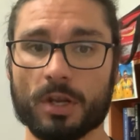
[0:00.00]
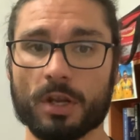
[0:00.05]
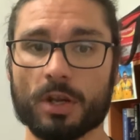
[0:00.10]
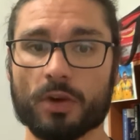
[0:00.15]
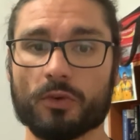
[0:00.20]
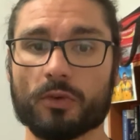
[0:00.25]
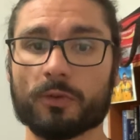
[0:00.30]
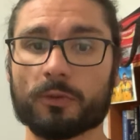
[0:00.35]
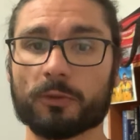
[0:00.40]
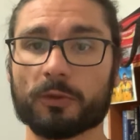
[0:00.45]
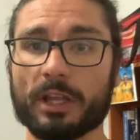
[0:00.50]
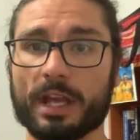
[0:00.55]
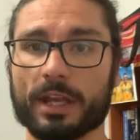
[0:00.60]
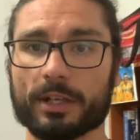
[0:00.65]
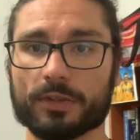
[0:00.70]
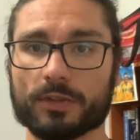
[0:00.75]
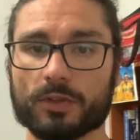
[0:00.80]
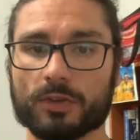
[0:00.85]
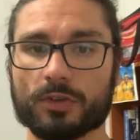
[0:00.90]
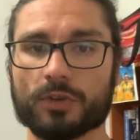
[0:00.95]

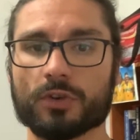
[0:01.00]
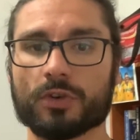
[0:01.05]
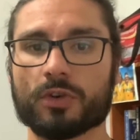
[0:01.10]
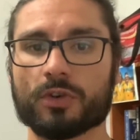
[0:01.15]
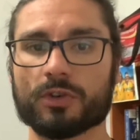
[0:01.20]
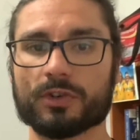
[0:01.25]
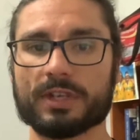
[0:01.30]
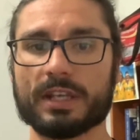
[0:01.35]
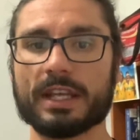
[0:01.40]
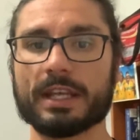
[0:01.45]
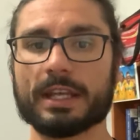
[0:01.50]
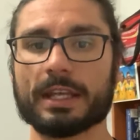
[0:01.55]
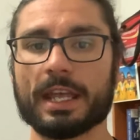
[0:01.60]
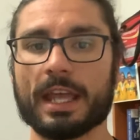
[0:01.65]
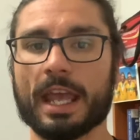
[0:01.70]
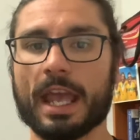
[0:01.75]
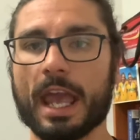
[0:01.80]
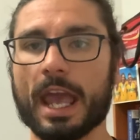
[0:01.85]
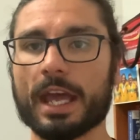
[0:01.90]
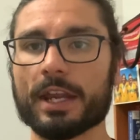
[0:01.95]
reflect, critique.
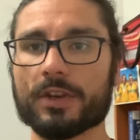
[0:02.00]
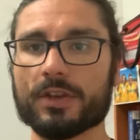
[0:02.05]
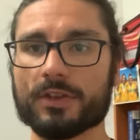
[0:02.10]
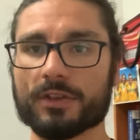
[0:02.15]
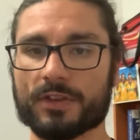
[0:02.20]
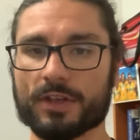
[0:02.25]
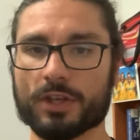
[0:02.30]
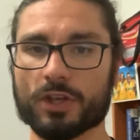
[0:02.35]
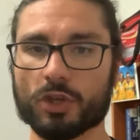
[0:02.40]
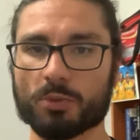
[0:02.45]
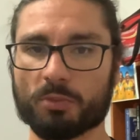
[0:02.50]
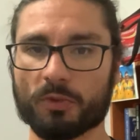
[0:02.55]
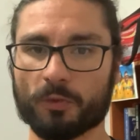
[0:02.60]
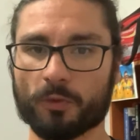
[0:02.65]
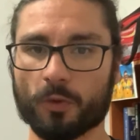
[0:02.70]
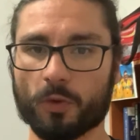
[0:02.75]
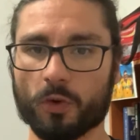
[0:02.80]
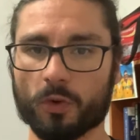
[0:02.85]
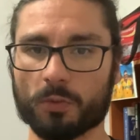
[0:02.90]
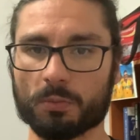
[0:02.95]
How do you think you
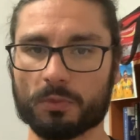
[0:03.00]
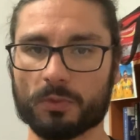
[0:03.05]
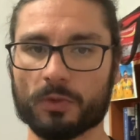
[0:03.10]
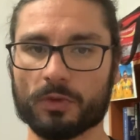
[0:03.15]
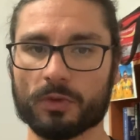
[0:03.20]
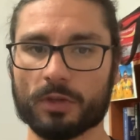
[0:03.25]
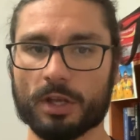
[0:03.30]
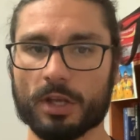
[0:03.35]
performed?